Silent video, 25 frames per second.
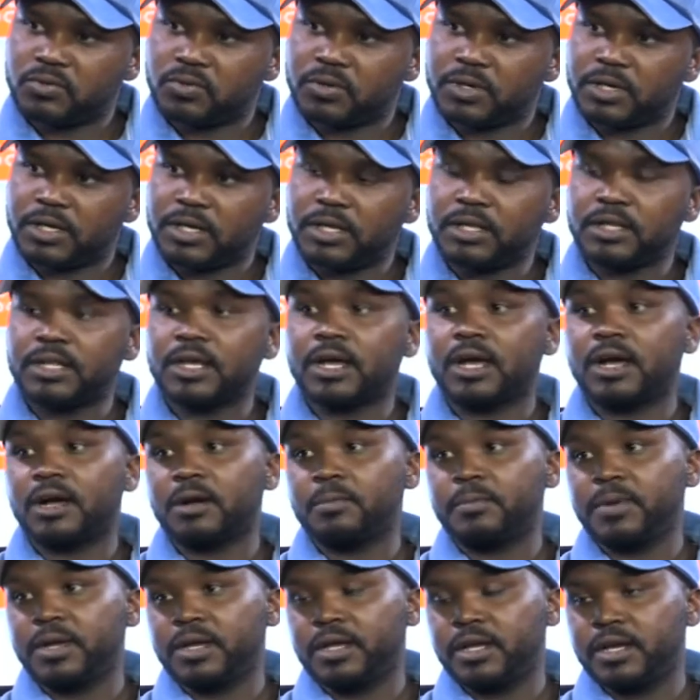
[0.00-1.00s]
and the
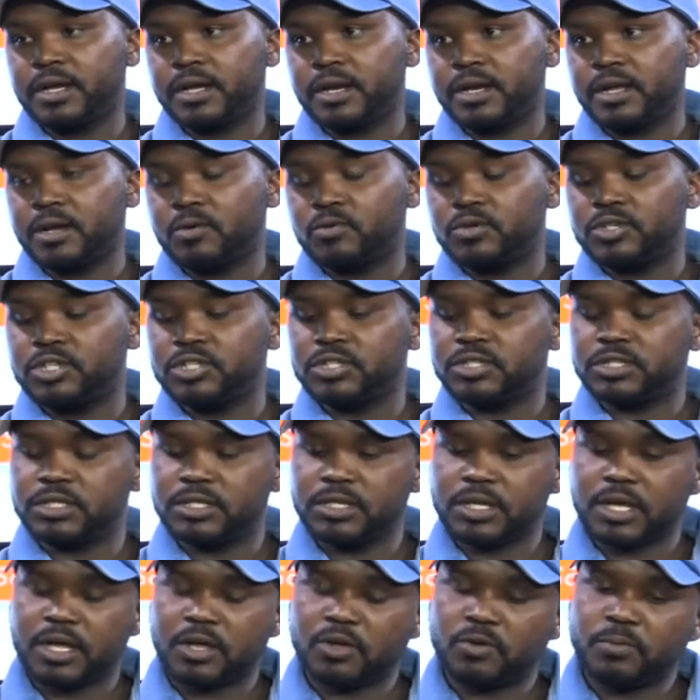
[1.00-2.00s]
Hangbeck area, which is in
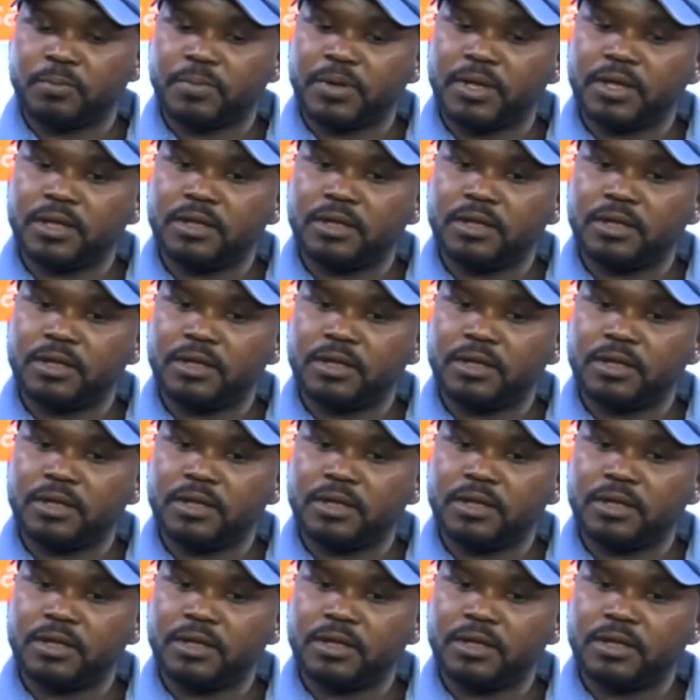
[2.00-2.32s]
Hout Bay.